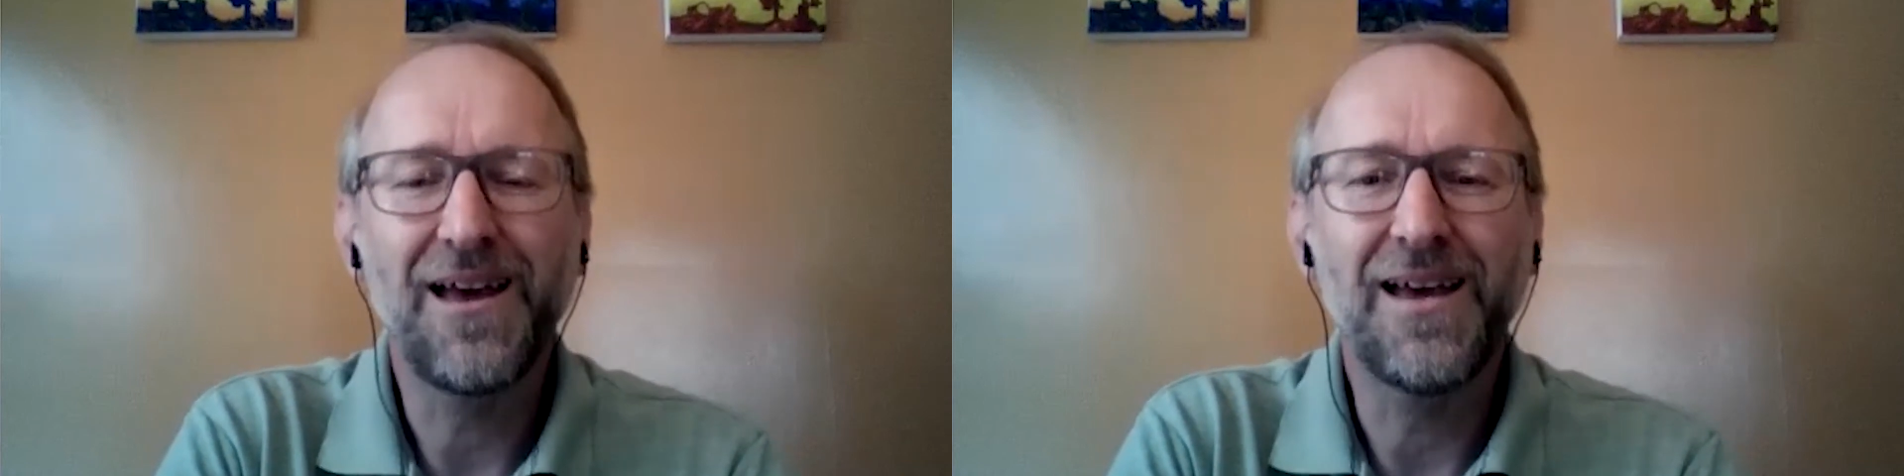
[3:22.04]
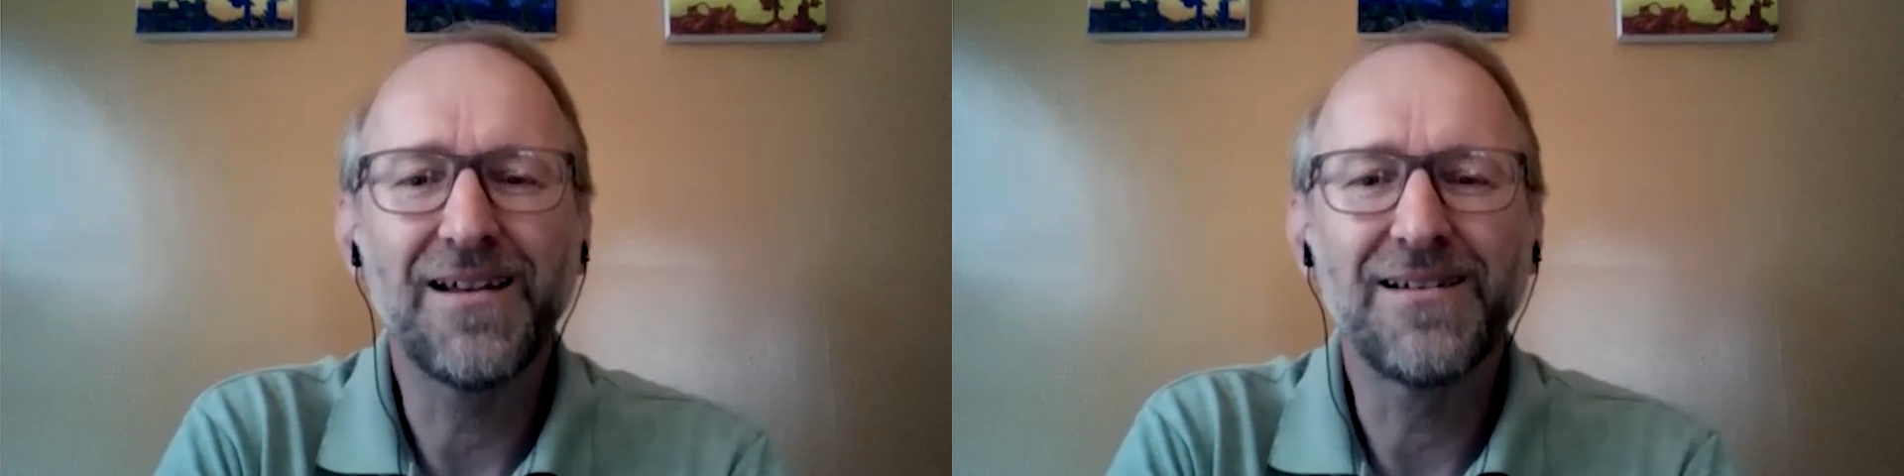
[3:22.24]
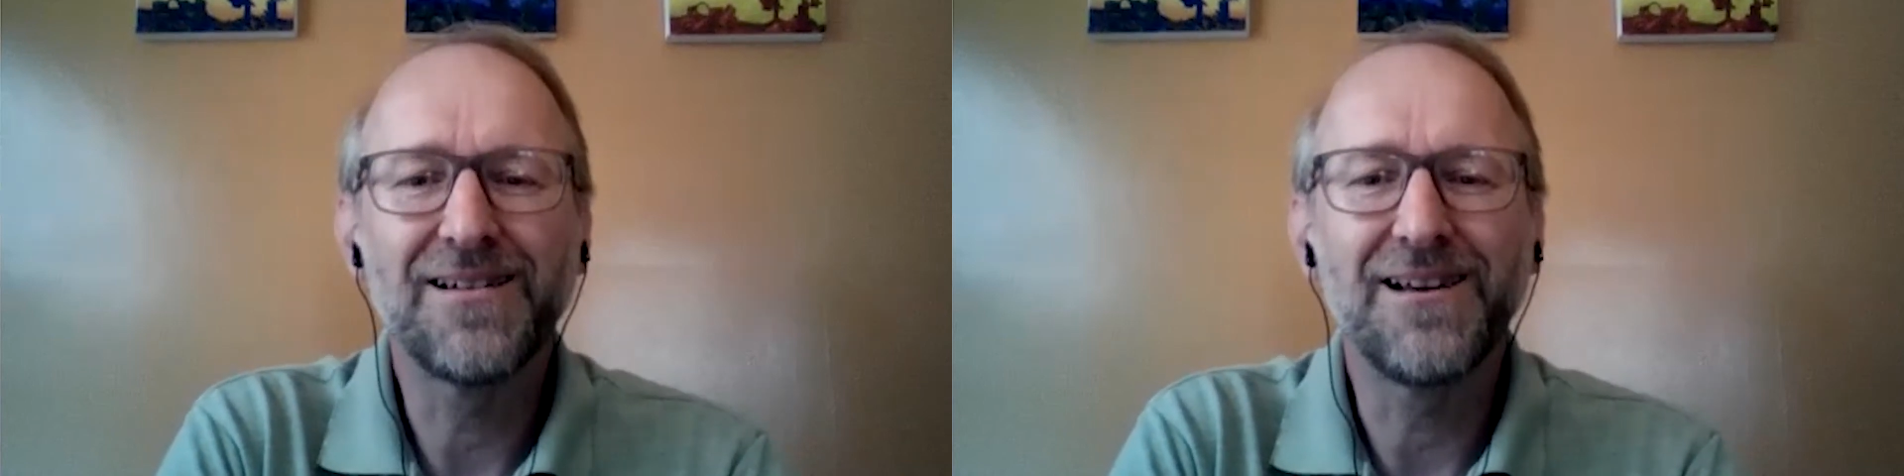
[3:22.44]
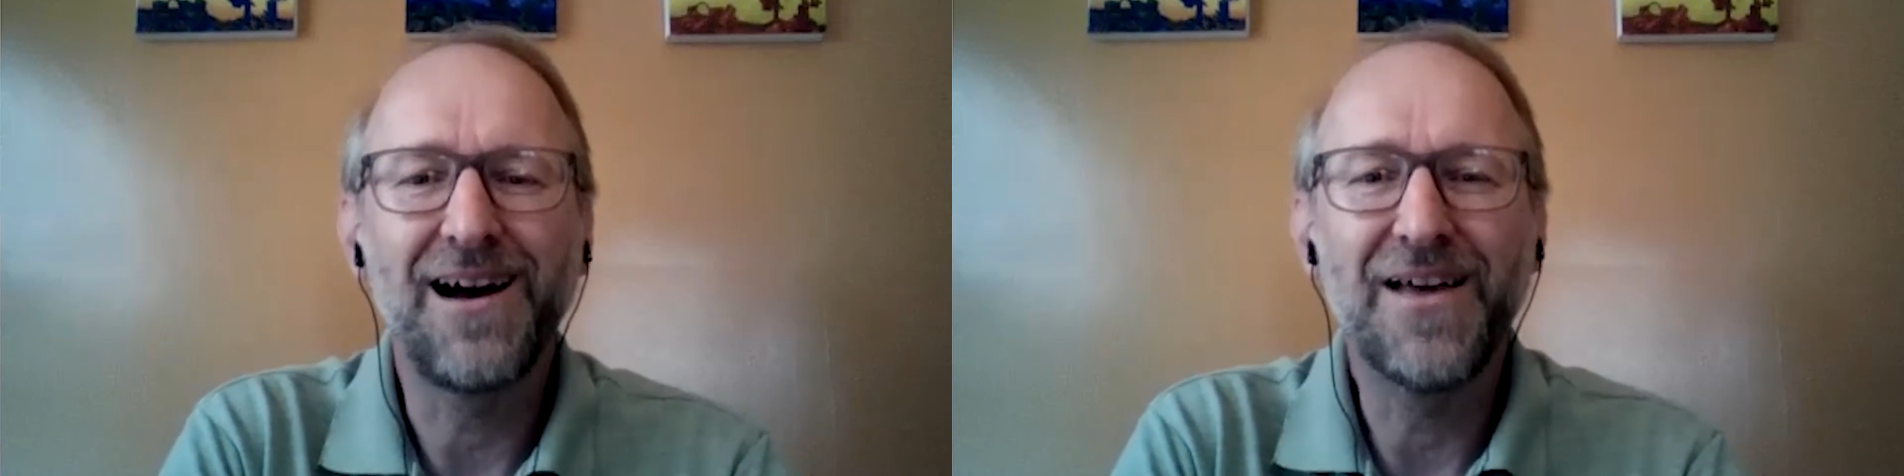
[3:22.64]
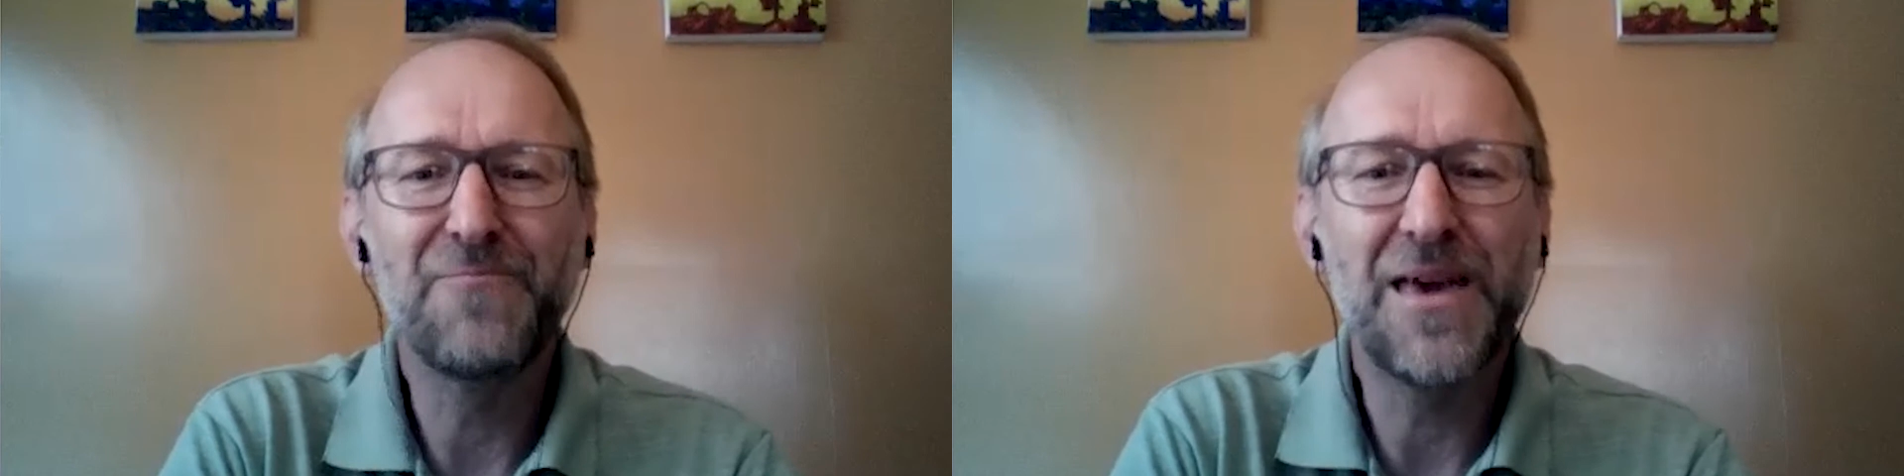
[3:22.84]
and
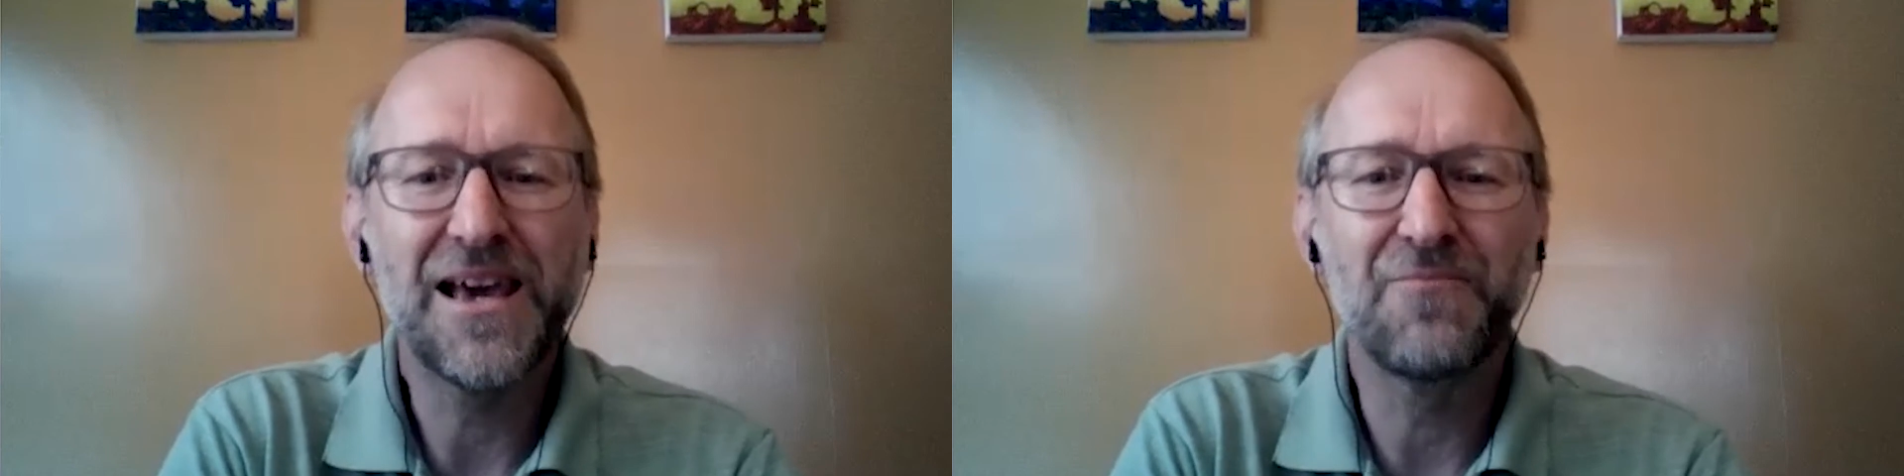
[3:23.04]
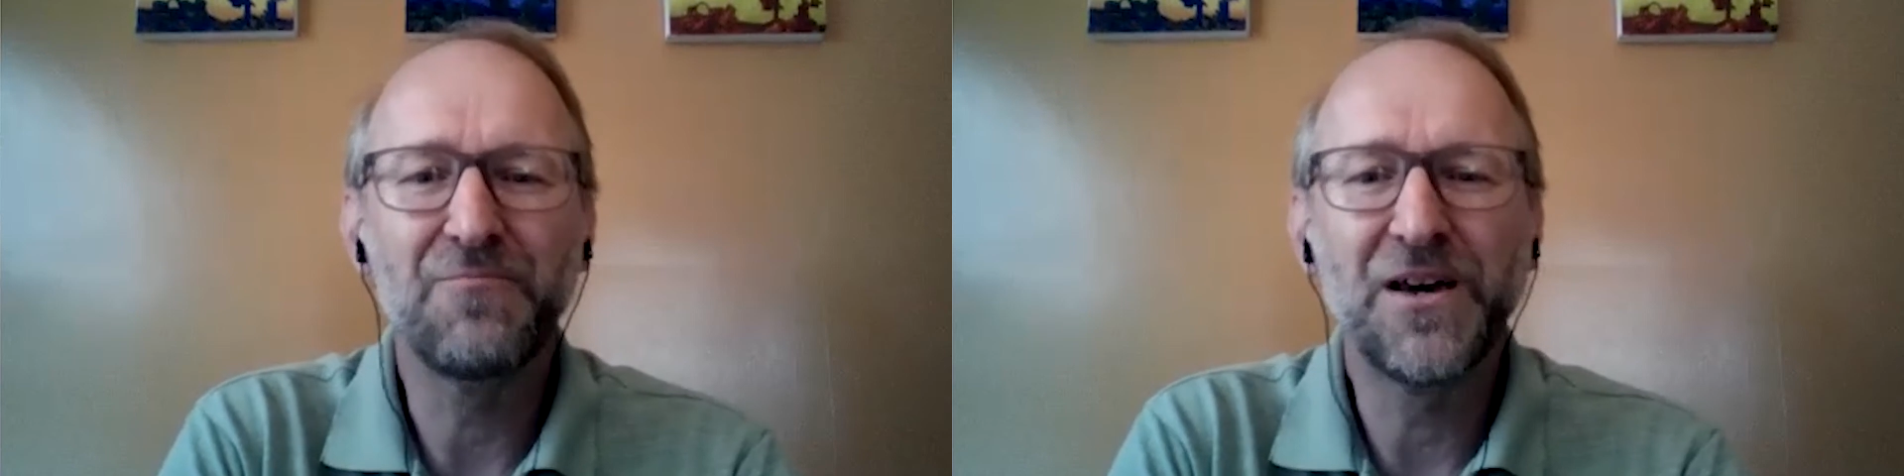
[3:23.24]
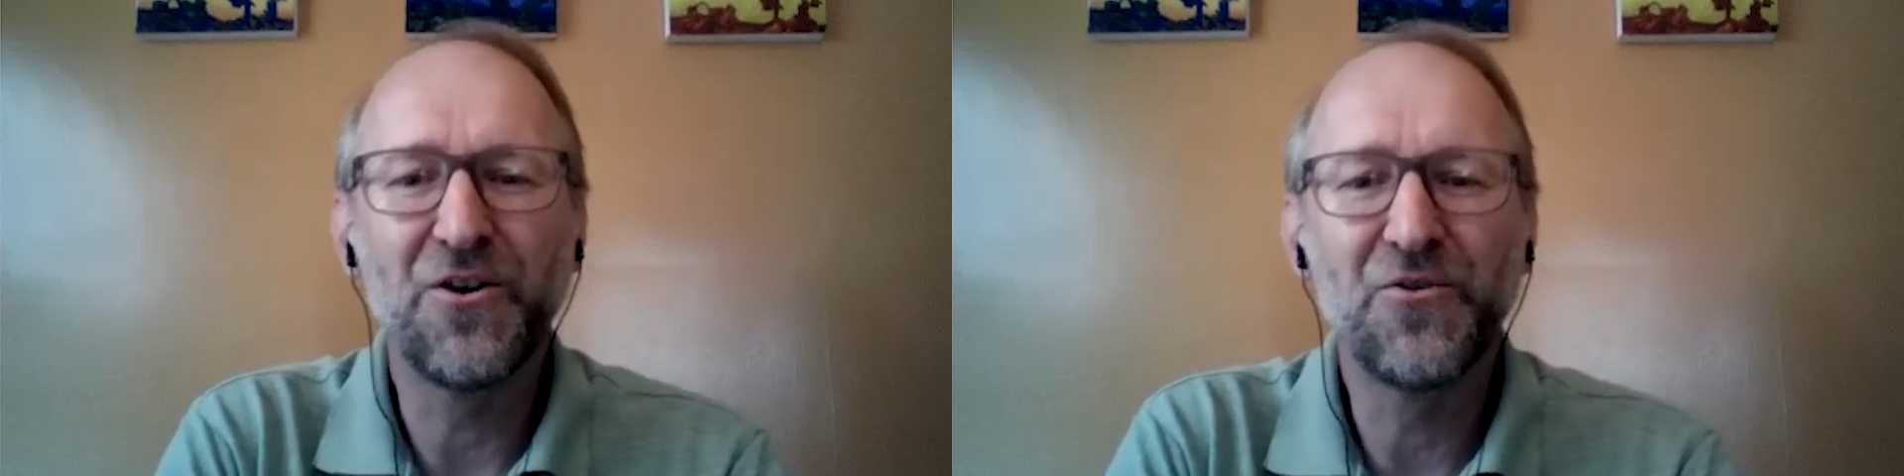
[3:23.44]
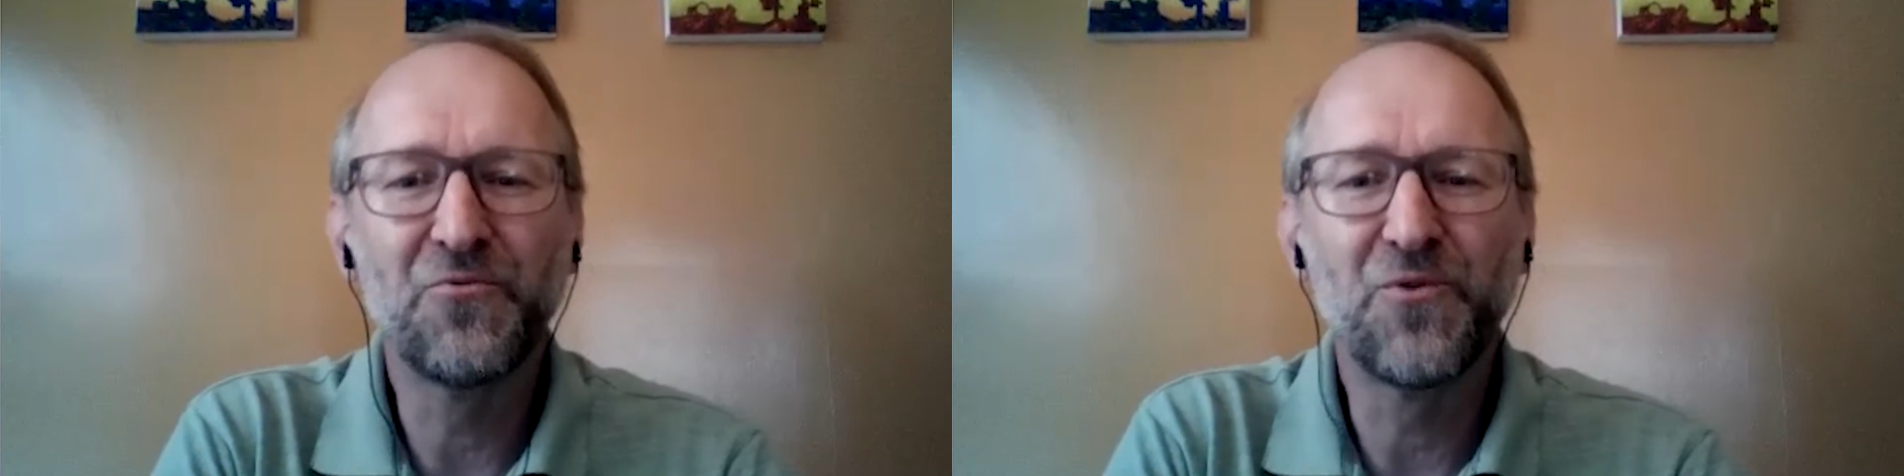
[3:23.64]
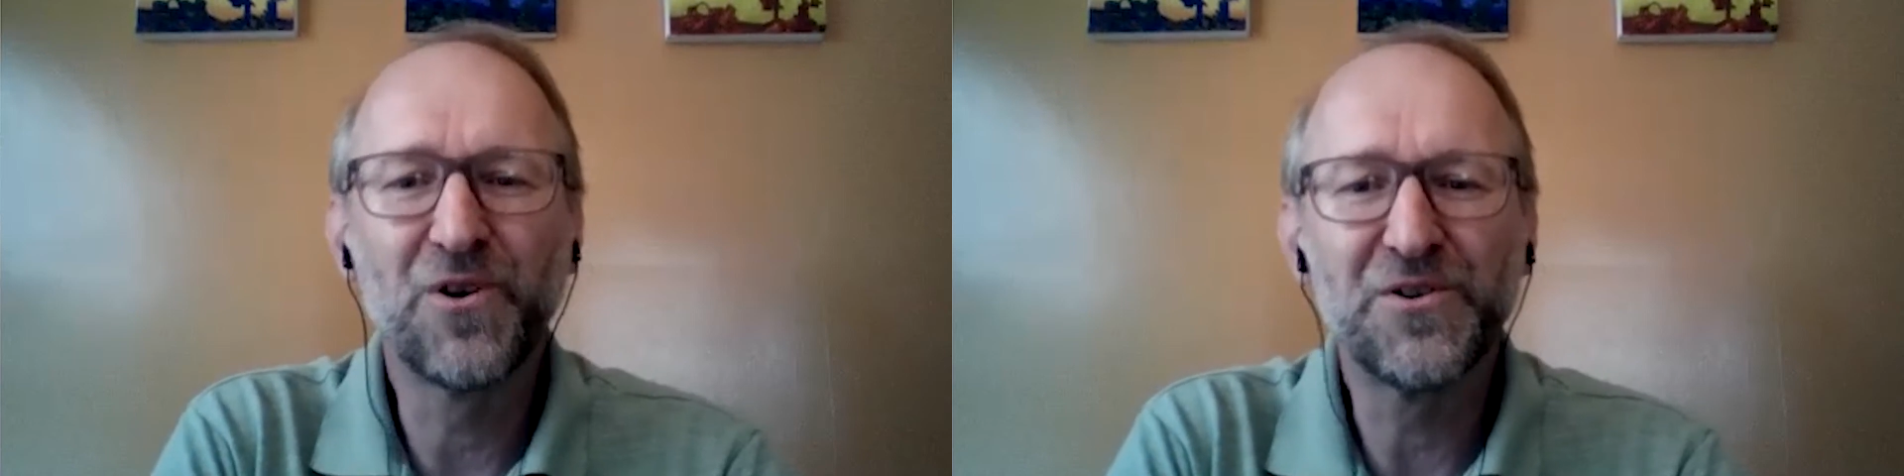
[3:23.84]
I make up my
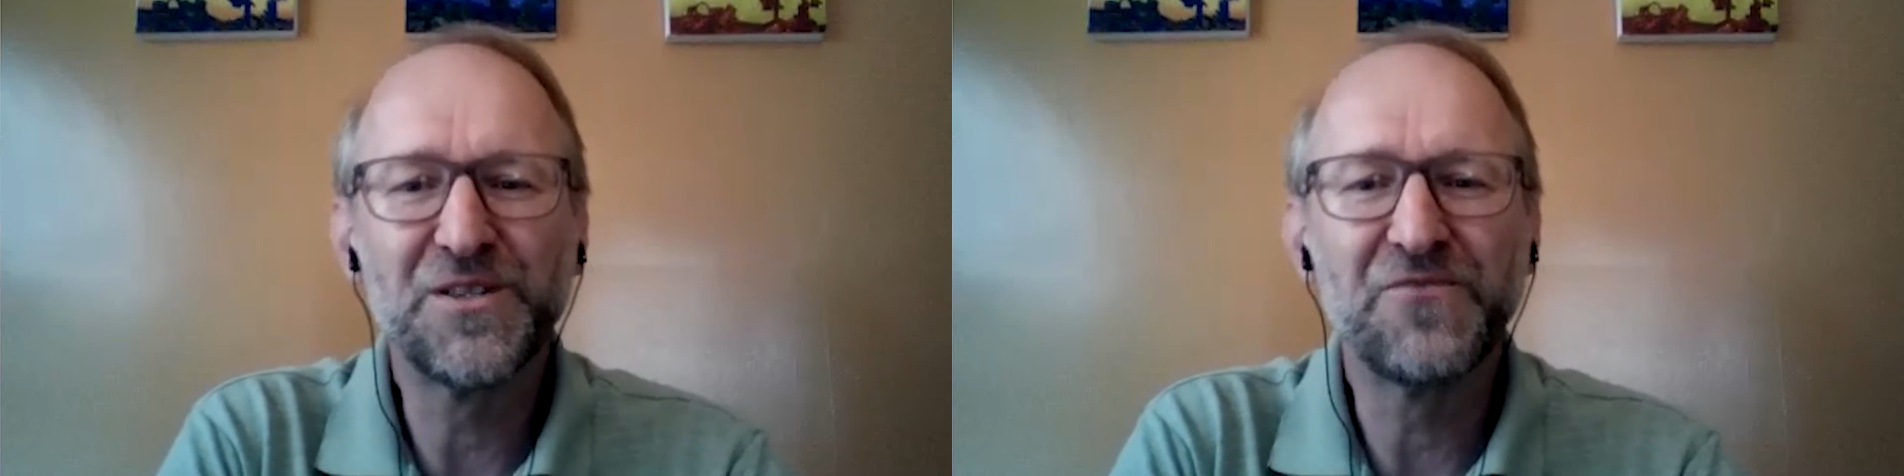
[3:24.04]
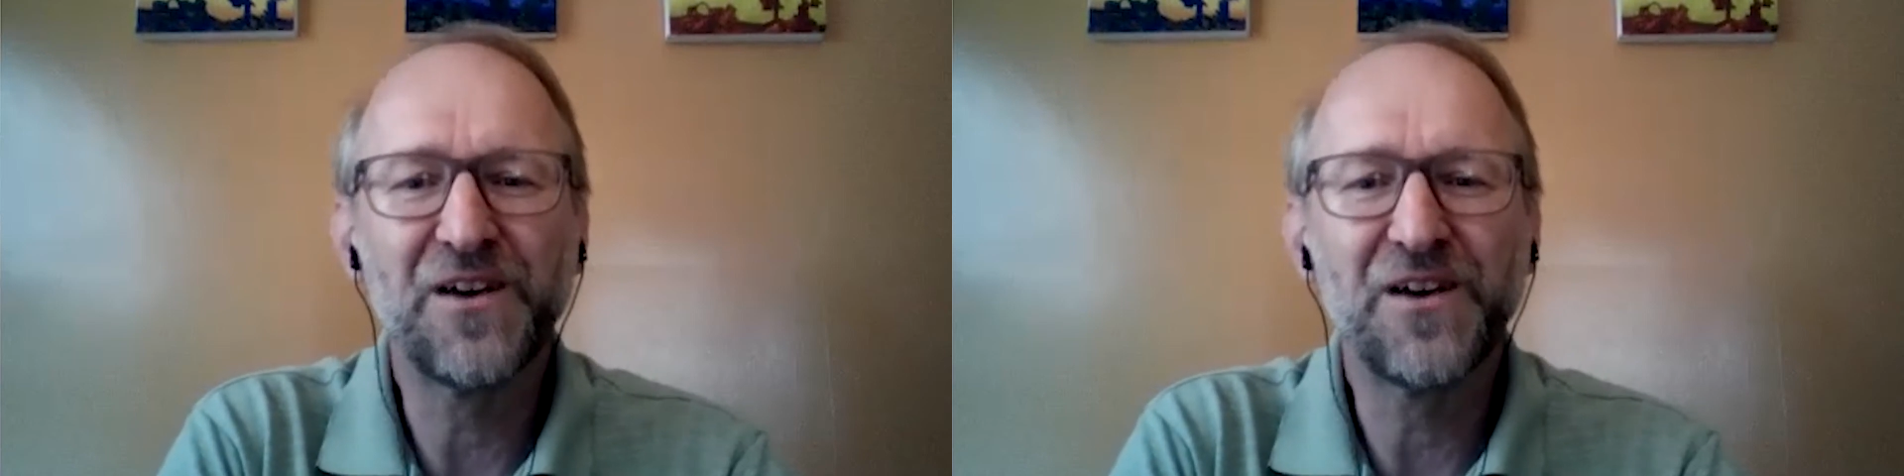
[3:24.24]
own words